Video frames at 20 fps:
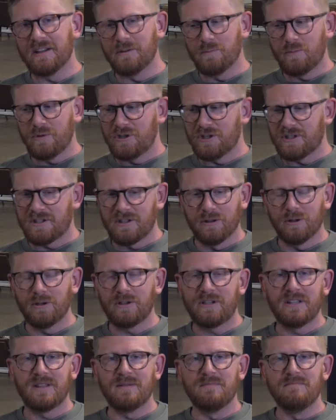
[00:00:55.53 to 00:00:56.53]
and we just
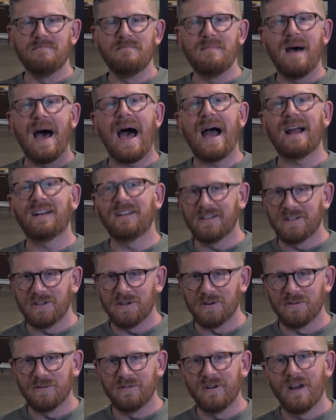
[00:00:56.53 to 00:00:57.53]
looked at the
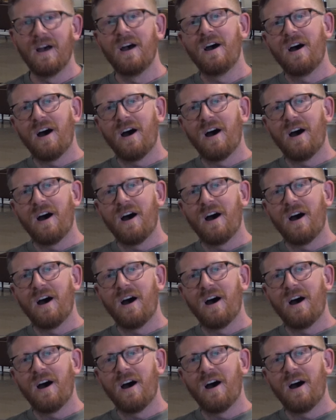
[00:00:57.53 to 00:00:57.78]
magnitude